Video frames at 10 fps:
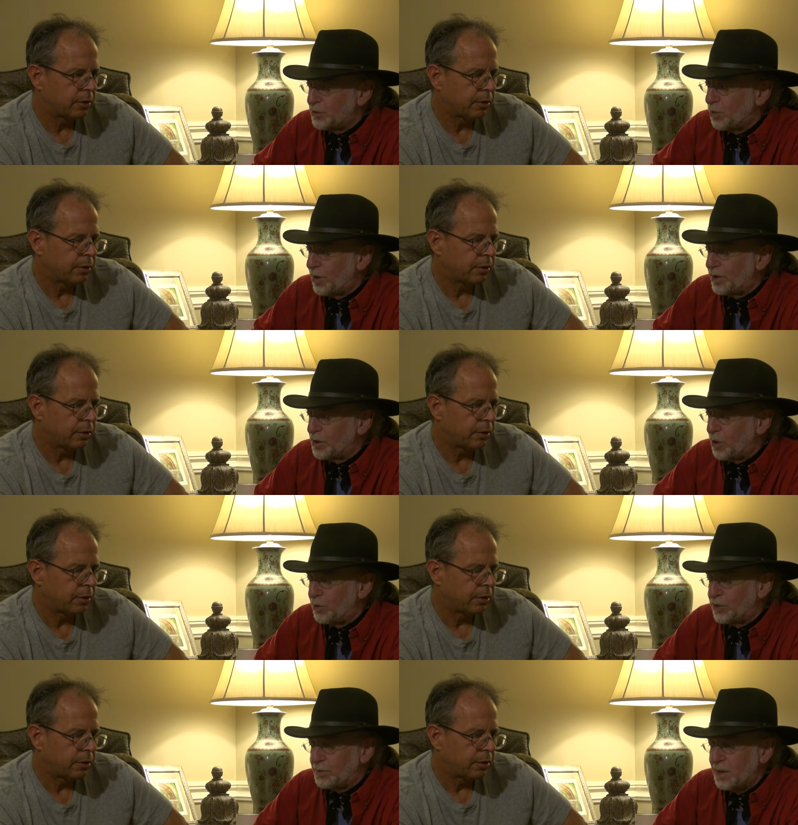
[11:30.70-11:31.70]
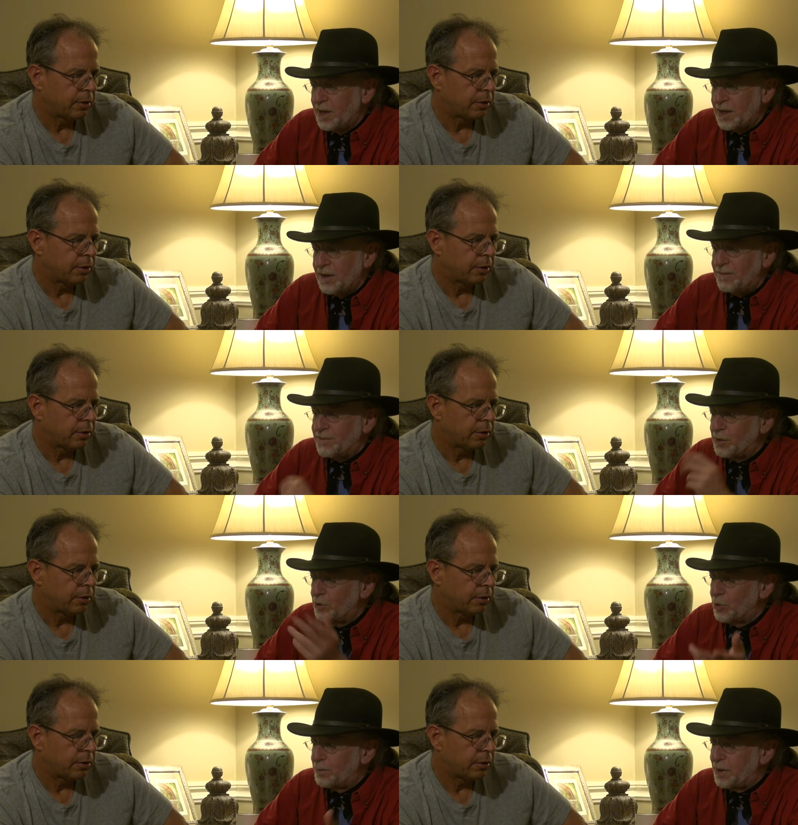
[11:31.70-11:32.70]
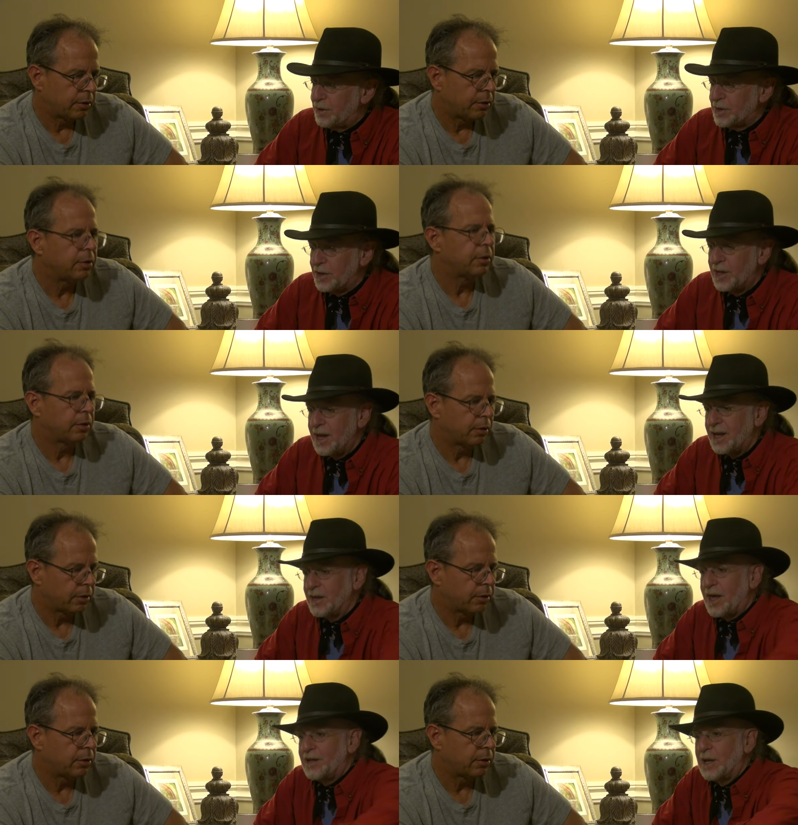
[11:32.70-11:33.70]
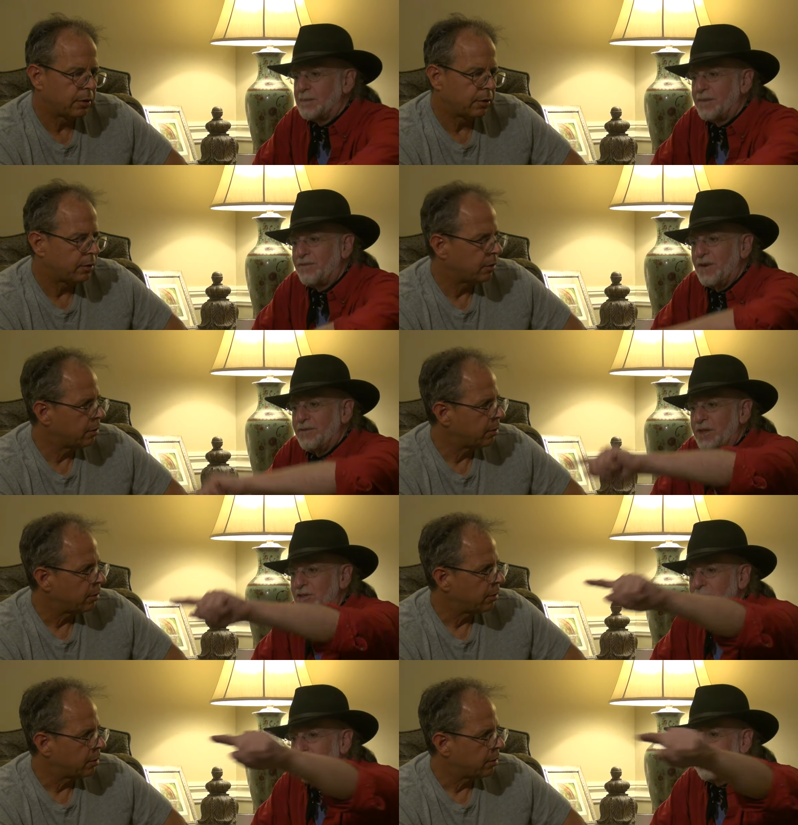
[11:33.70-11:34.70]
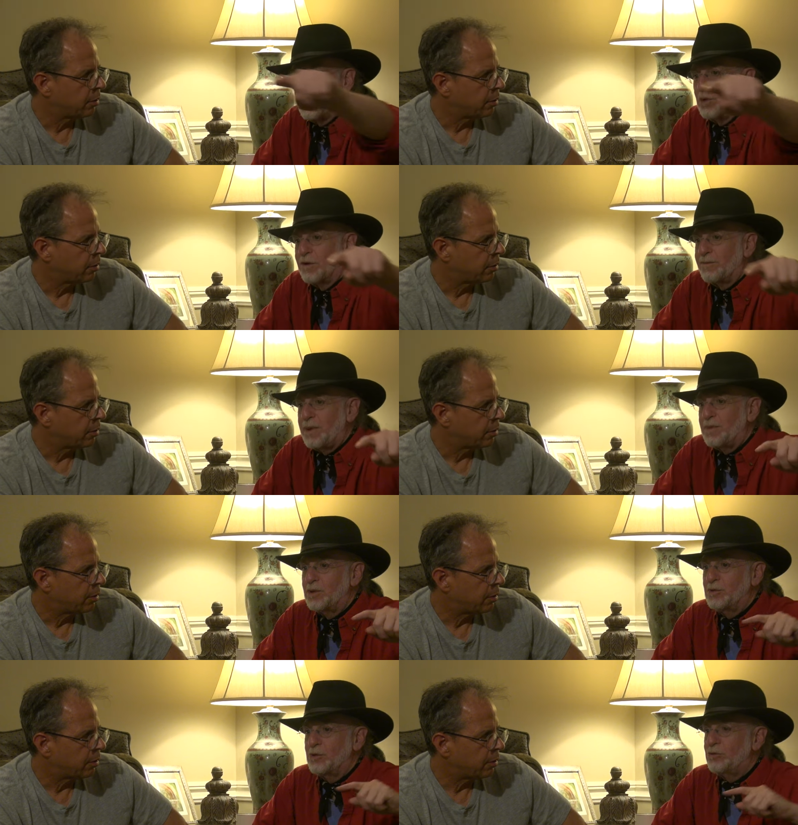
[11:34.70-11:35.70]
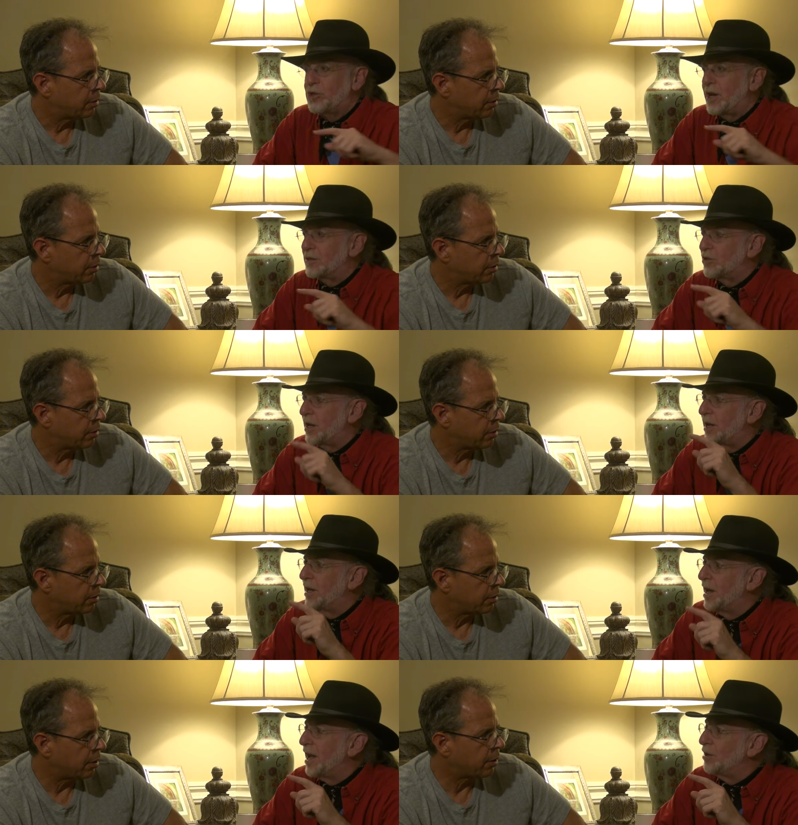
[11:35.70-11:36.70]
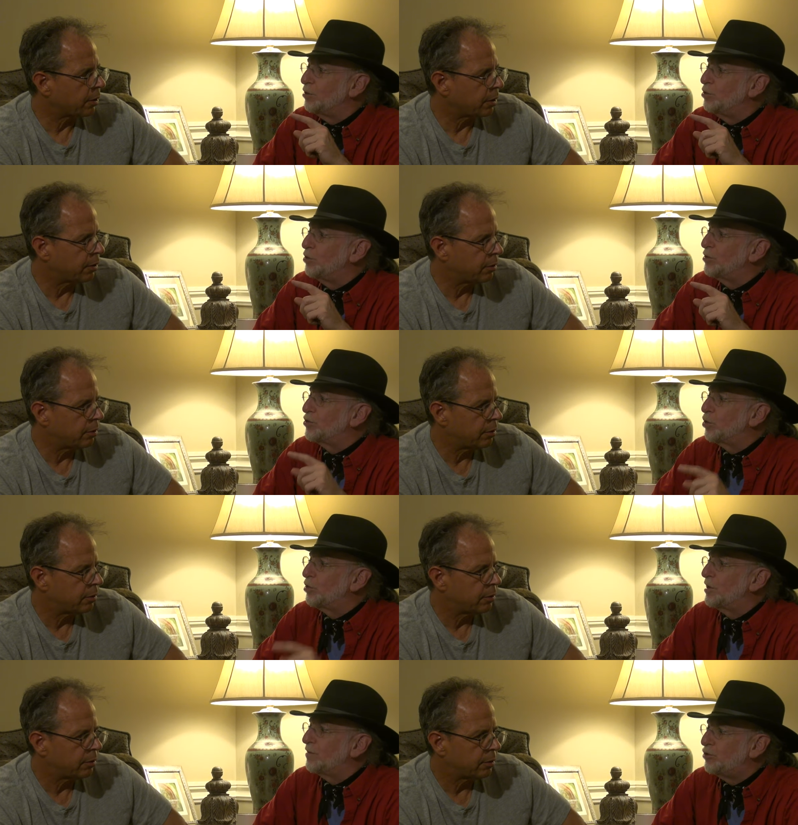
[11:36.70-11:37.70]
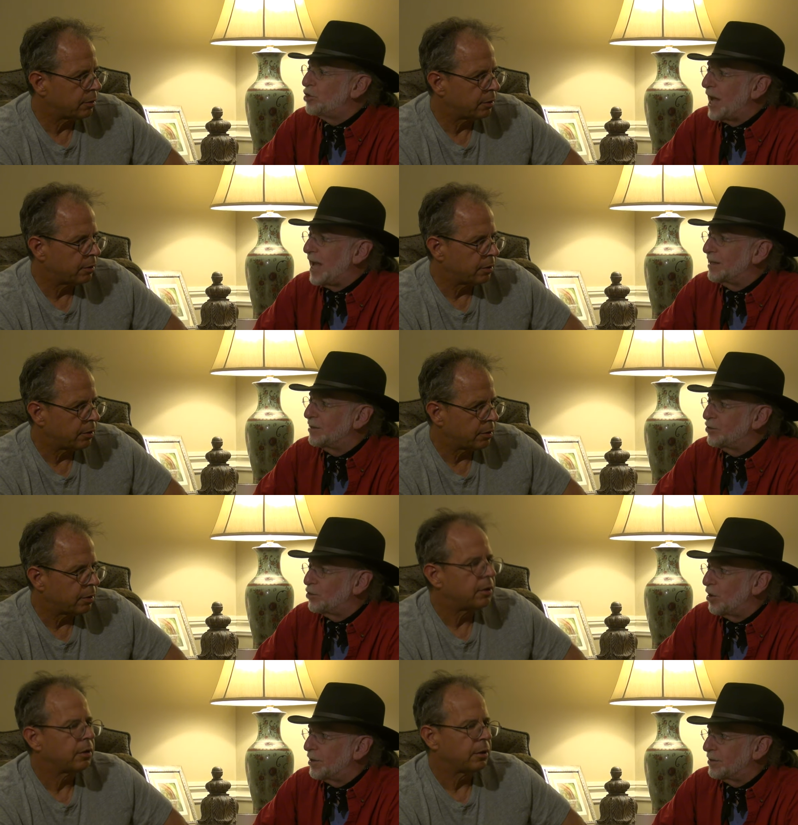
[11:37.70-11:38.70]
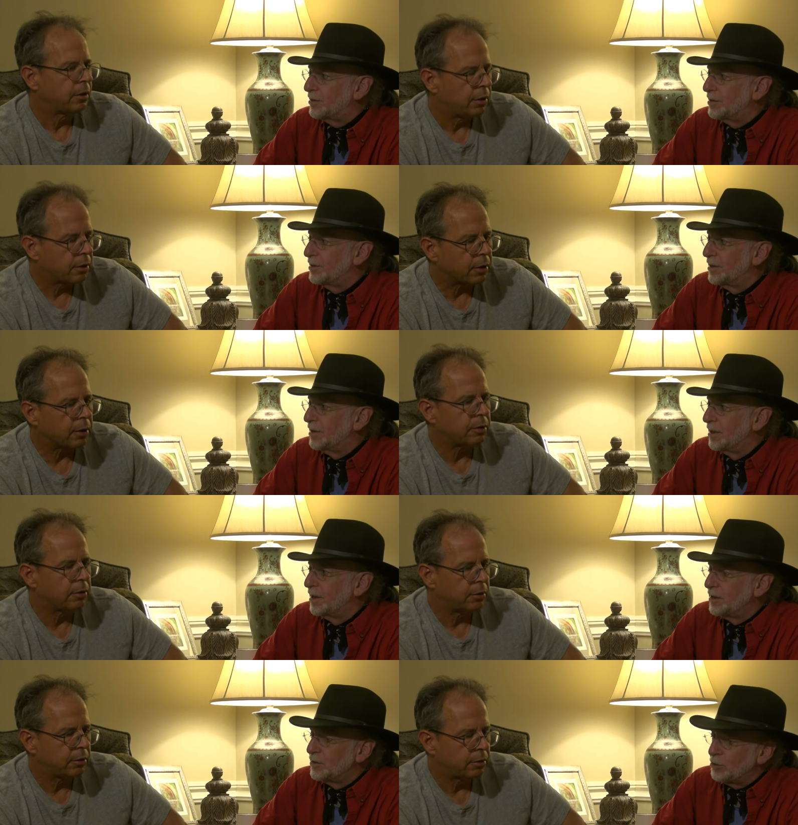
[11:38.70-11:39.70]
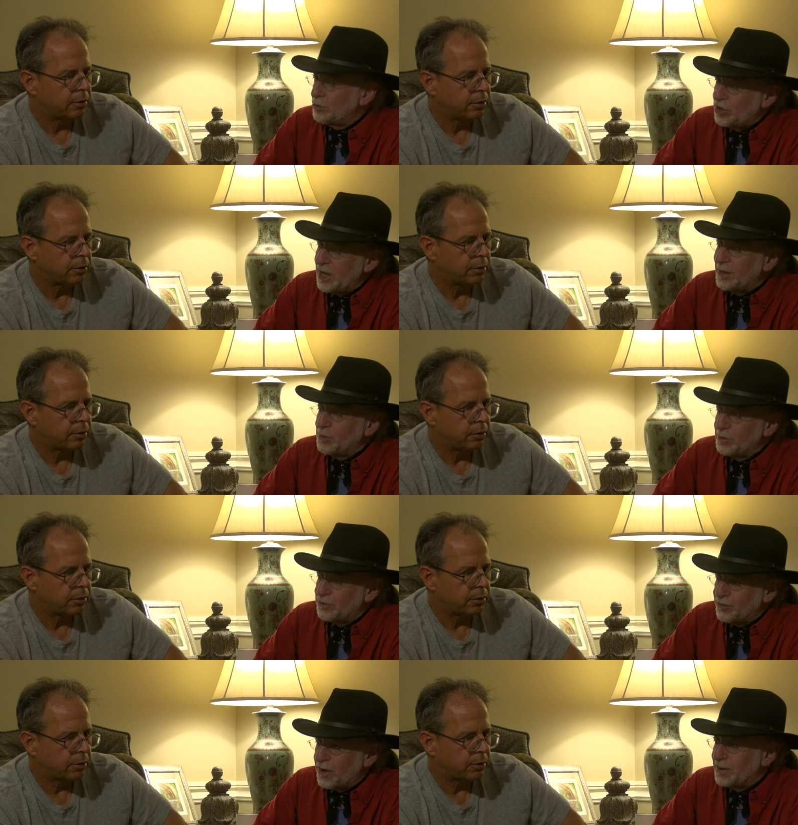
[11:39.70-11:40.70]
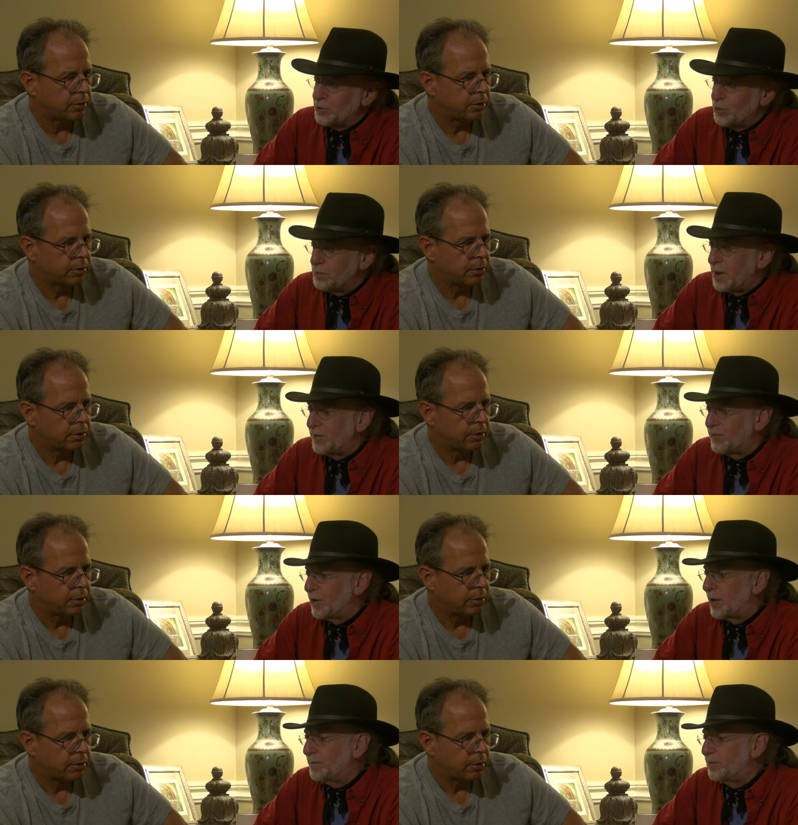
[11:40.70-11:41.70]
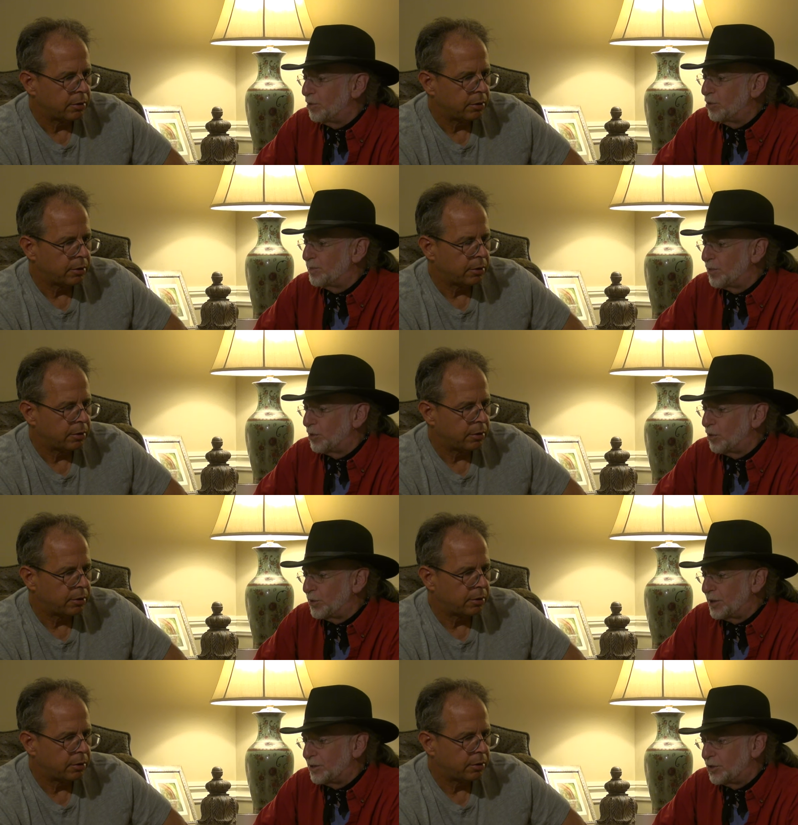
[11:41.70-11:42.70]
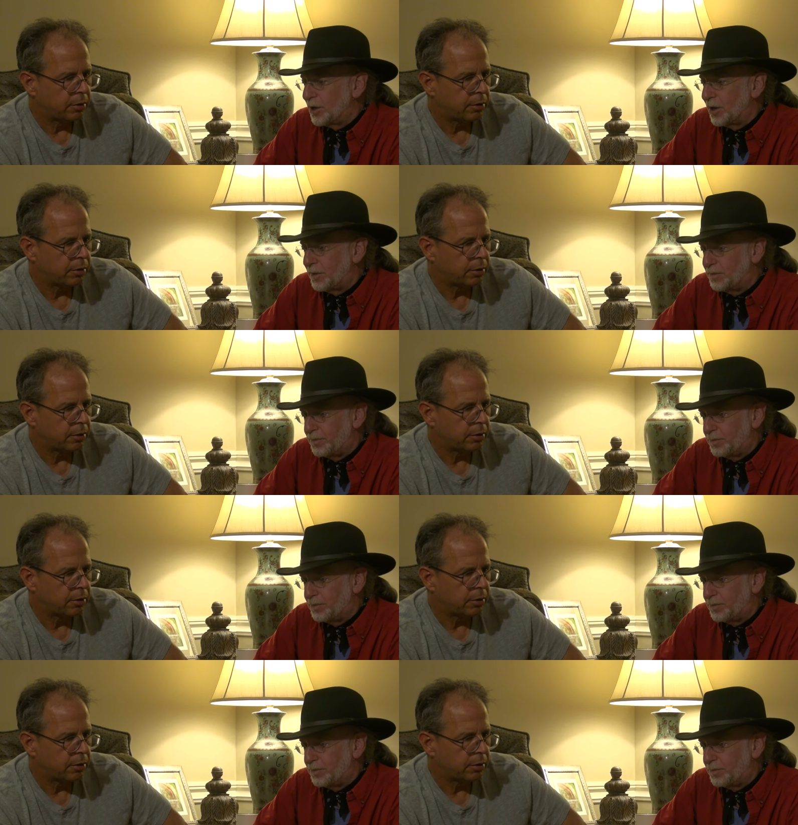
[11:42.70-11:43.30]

Speaker 1: who wanted to go with him. He flew to America and lined up a 50 stop tour of people who knew Jack Shea okay. and who knew the story of Jan, his daughter. Okay. So Jan was friends with my friend Buddha Paroli, uh,